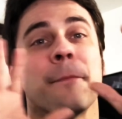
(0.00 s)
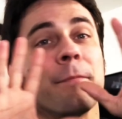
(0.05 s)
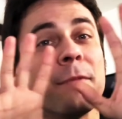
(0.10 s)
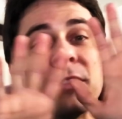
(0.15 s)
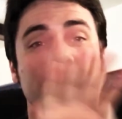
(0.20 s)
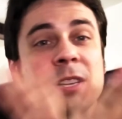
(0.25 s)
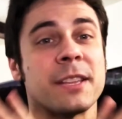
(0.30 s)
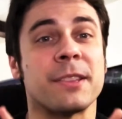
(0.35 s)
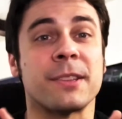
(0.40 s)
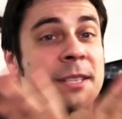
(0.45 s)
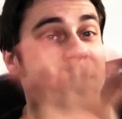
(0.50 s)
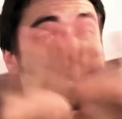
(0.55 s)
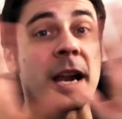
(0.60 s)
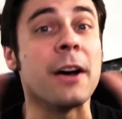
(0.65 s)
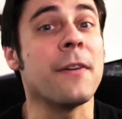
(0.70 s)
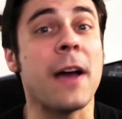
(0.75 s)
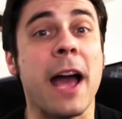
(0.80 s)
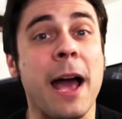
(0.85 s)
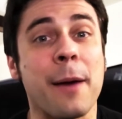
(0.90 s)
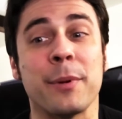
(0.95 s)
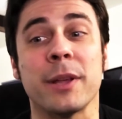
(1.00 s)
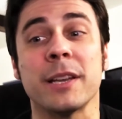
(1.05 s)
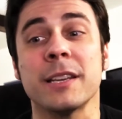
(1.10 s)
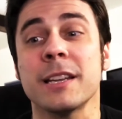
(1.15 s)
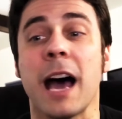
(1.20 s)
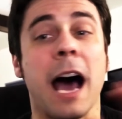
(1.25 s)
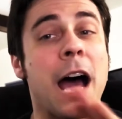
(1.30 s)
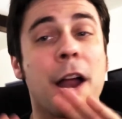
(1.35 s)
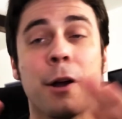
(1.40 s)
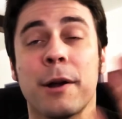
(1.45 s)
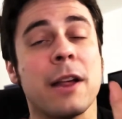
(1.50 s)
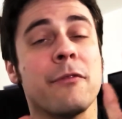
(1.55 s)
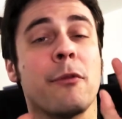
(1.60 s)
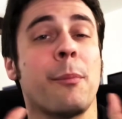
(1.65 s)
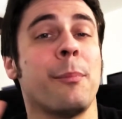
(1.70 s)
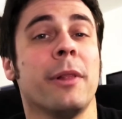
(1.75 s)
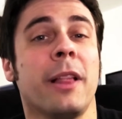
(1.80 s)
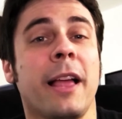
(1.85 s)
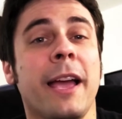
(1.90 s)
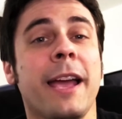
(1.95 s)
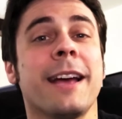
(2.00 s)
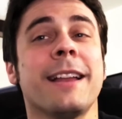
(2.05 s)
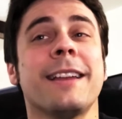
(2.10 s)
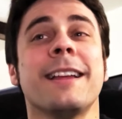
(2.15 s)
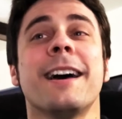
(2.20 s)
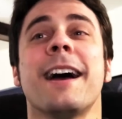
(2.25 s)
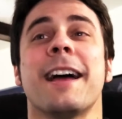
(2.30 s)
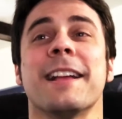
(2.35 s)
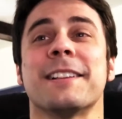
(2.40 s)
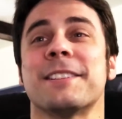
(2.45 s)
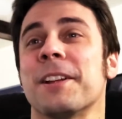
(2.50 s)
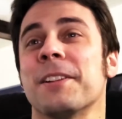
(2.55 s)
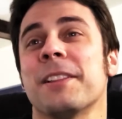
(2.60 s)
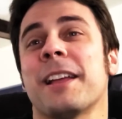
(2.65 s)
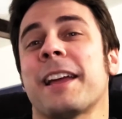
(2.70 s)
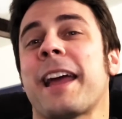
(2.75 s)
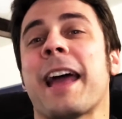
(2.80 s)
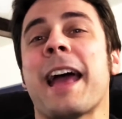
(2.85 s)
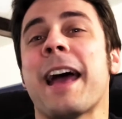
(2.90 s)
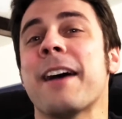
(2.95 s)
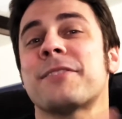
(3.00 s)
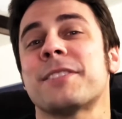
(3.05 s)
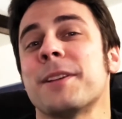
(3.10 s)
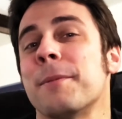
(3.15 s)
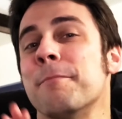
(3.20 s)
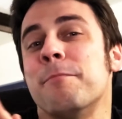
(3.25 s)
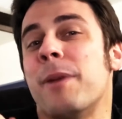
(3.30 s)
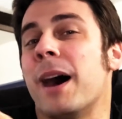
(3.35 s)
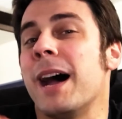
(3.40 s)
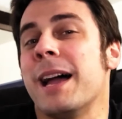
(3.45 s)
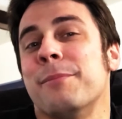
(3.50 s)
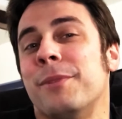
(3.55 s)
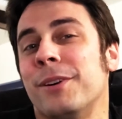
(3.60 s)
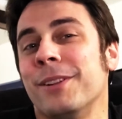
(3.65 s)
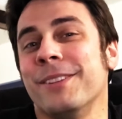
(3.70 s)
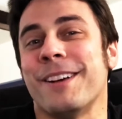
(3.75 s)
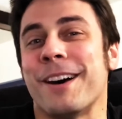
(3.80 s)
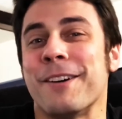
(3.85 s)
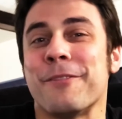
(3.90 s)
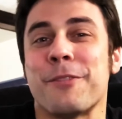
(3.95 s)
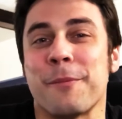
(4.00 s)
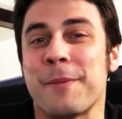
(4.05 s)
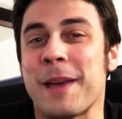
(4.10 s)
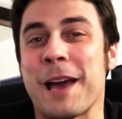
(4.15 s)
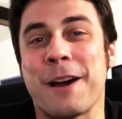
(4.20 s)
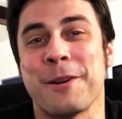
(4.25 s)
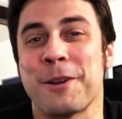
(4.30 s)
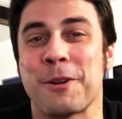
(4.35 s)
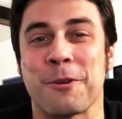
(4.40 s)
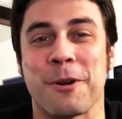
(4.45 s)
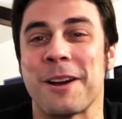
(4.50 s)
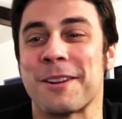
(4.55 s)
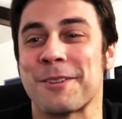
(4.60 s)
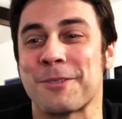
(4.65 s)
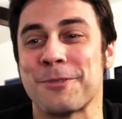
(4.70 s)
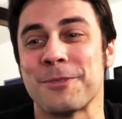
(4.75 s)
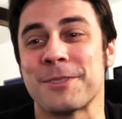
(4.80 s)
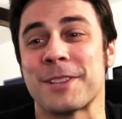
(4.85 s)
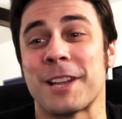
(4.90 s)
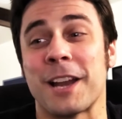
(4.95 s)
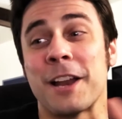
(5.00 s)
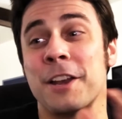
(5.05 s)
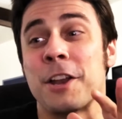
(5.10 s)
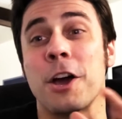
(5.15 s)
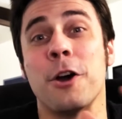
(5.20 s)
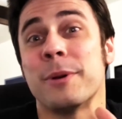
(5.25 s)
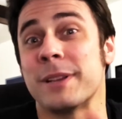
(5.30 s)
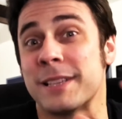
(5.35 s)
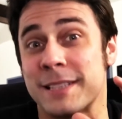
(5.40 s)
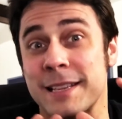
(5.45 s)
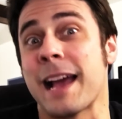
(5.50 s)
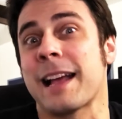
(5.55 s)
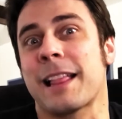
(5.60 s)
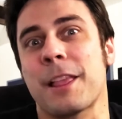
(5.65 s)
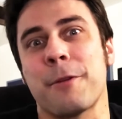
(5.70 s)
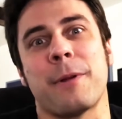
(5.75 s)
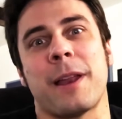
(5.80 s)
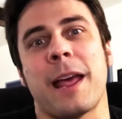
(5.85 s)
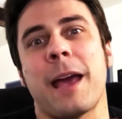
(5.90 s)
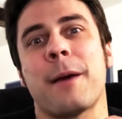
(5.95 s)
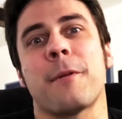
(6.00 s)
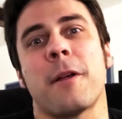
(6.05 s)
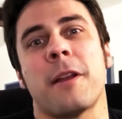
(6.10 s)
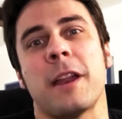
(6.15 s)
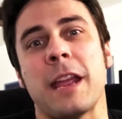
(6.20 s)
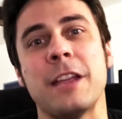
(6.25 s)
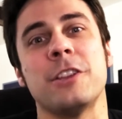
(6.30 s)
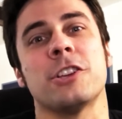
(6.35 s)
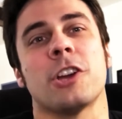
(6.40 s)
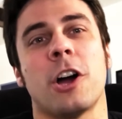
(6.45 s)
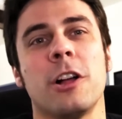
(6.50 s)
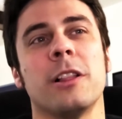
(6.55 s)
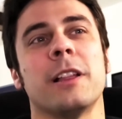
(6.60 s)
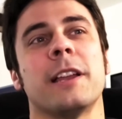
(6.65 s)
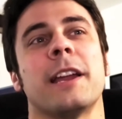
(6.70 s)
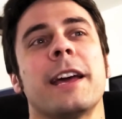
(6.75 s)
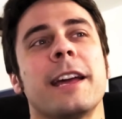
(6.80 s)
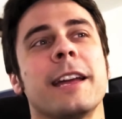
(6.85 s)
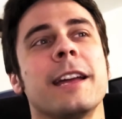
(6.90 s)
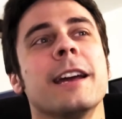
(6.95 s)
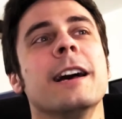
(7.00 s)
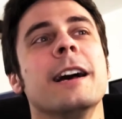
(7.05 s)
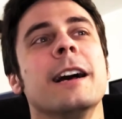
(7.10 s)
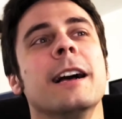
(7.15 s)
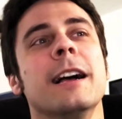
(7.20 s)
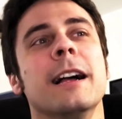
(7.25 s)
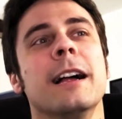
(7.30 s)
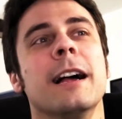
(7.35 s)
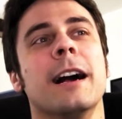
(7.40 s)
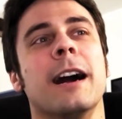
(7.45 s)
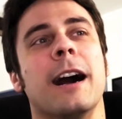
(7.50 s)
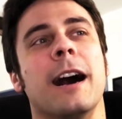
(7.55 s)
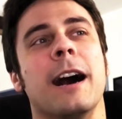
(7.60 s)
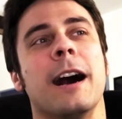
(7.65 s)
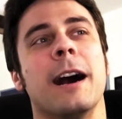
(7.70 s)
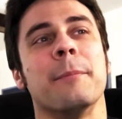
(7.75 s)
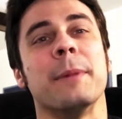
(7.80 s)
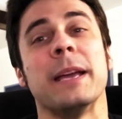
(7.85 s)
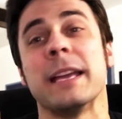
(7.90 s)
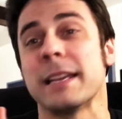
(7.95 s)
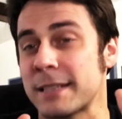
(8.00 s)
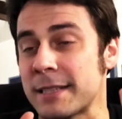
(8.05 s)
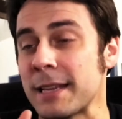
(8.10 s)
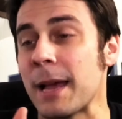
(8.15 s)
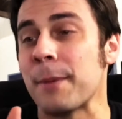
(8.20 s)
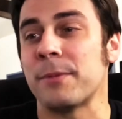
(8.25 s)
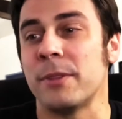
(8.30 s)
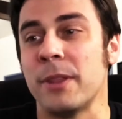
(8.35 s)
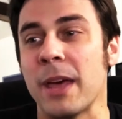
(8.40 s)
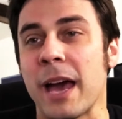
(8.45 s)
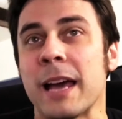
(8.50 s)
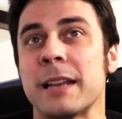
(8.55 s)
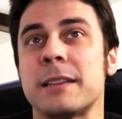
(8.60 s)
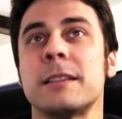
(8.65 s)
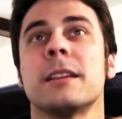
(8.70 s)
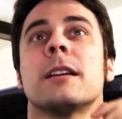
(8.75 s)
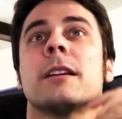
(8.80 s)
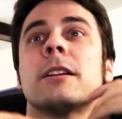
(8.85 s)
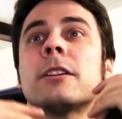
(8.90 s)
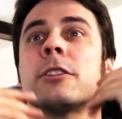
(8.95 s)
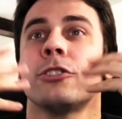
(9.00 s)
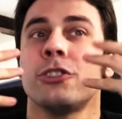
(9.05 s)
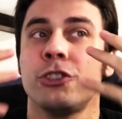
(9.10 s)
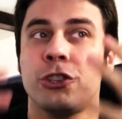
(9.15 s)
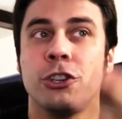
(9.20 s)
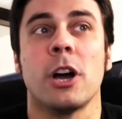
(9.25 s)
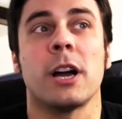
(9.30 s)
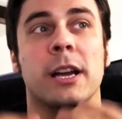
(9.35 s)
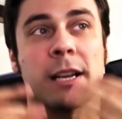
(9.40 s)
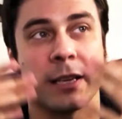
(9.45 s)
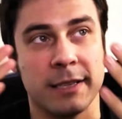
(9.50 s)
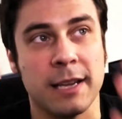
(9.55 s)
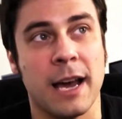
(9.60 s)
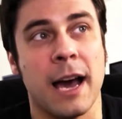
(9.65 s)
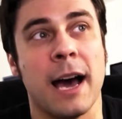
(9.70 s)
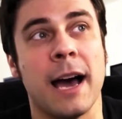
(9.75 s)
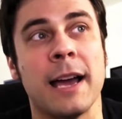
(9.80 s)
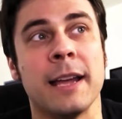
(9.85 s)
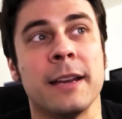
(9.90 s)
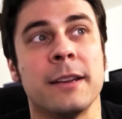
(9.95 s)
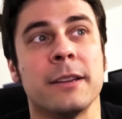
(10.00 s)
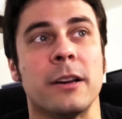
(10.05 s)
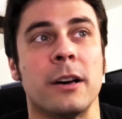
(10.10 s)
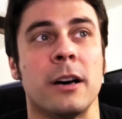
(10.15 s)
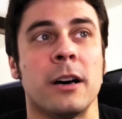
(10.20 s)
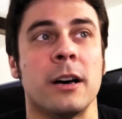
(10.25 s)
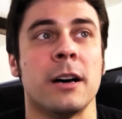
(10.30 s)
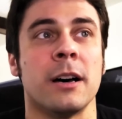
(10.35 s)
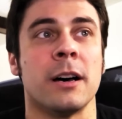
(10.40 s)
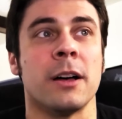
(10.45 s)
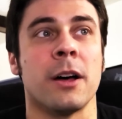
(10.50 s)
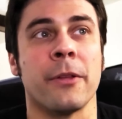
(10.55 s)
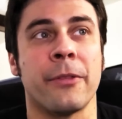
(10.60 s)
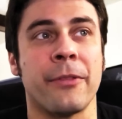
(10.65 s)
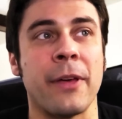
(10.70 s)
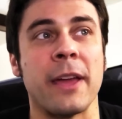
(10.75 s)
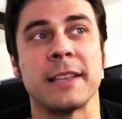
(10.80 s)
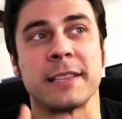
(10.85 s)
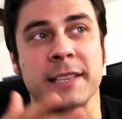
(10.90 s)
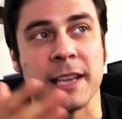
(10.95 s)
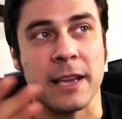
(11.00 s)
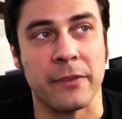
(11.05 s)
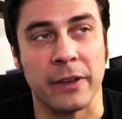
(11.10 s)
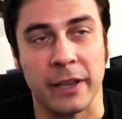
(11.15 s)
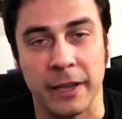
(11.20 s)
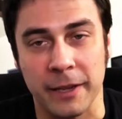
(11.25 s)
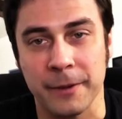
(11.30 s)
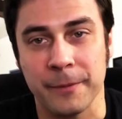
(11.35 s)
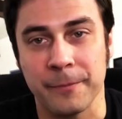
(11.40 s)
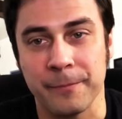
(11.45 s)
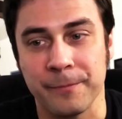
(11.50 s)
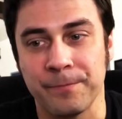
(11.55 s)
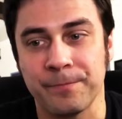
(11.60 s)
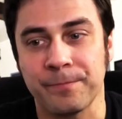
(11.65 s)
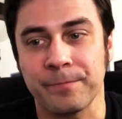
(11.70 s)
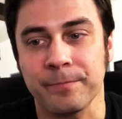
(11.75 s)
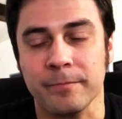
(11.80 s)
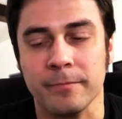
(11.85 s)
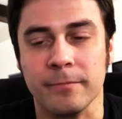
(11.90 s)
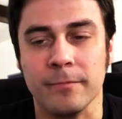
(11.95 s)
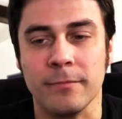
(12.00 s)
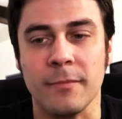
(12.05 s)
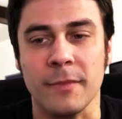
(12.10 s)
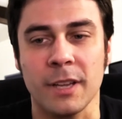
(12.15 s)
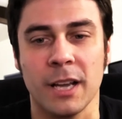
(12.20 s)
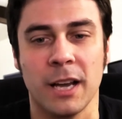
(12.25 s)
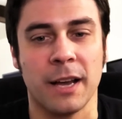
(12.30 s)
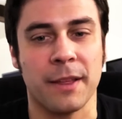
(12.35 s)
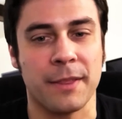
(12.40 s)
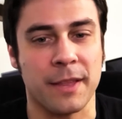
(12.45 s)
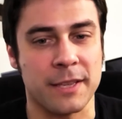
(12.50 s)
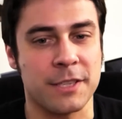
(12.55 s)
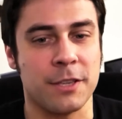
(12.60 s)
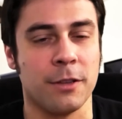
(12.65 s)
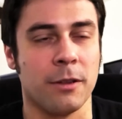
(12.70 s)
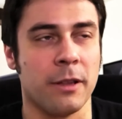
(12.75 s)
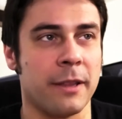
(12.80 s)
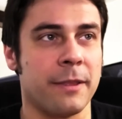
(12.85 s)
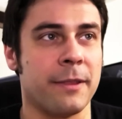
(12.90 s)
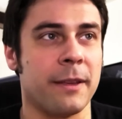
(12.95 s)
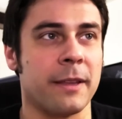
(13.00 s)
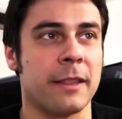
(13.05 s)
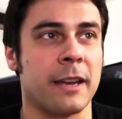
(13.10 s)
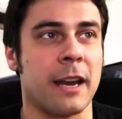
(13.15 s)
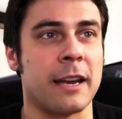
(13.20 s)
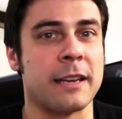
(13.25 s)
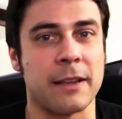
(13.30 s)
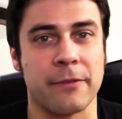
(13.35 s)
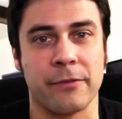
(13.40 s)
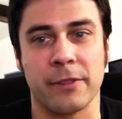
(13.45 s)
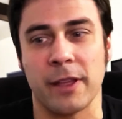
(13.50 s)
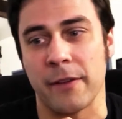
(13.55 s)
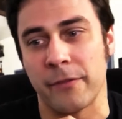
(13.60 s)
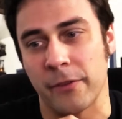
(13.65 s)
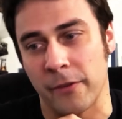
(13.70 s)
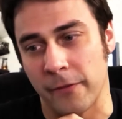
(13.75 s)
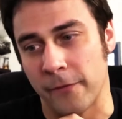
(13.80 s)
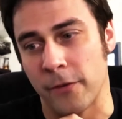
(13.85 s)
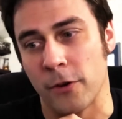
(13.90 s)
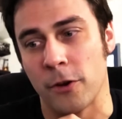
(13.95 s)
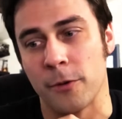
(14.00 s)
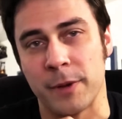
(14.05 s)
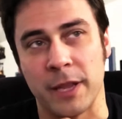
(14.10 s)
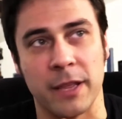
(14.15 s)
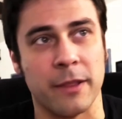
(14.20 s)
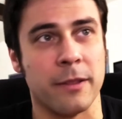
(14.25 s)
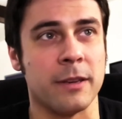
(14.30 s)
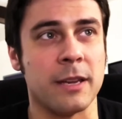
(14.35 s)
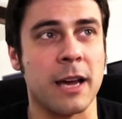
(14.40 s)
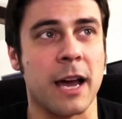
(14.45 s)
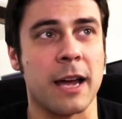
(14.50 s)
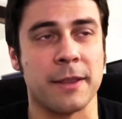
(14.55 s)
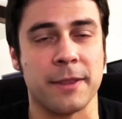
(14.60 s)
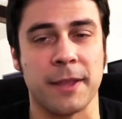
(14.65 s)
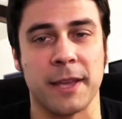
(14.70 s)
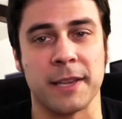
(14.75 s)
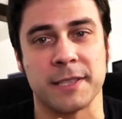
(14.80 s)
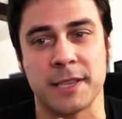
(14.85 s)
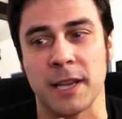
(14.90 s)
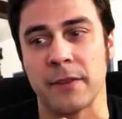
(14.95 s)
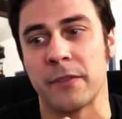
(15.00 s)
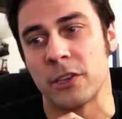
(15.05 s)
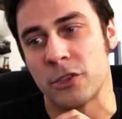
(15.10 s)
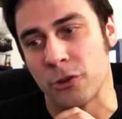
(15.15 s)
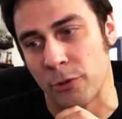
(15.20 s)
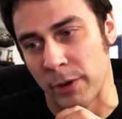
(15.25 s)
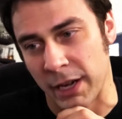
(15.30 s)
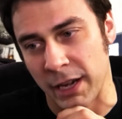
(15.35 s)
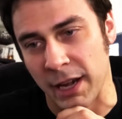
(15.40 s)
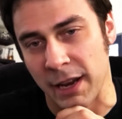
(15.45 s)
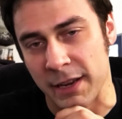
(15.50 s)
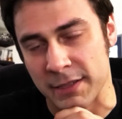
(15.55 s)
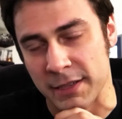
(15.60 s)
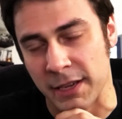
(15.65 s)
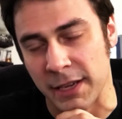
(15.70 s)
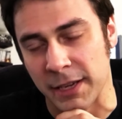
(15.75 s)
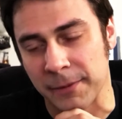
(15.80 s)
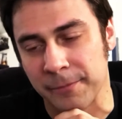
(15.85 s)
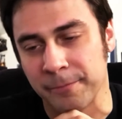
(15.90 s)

Stuff happened. I don't have a plan. It's not like I have some Bible of the Meowie Chronicles and I know exactly what happened on each holiday, except that Chuck died Thanksgiving. That's the only thing that I definitely have to confirm. He died Thanksgiving 2019.